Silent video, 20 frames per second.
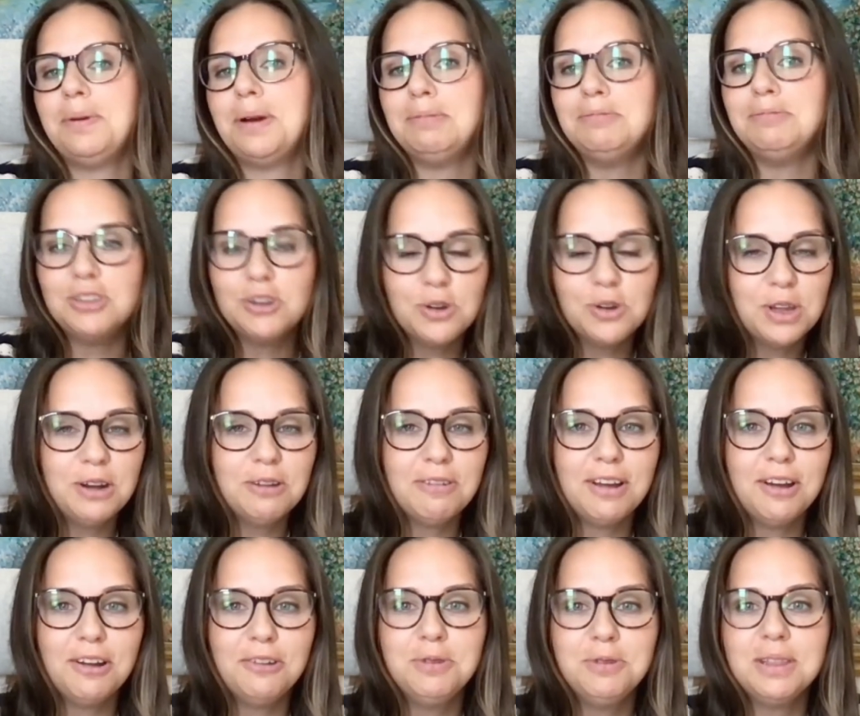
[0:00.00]
I'm joking
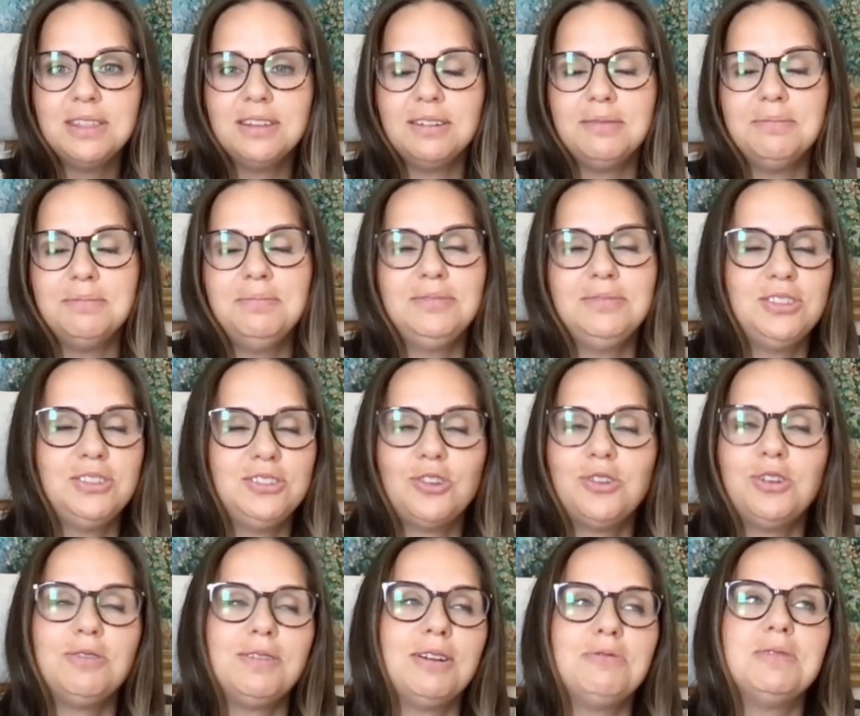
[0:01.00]
around with
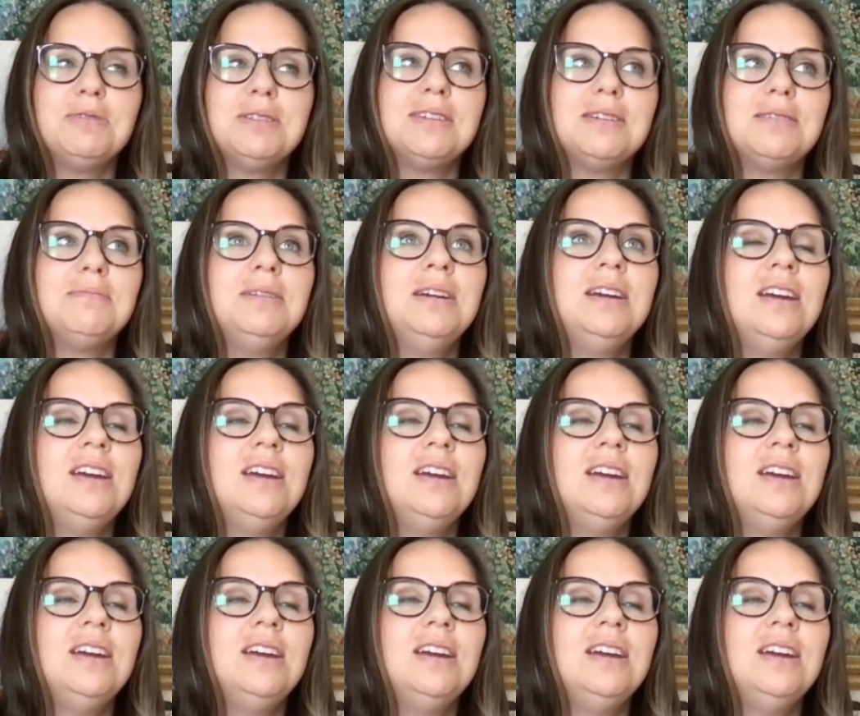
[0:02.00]
them.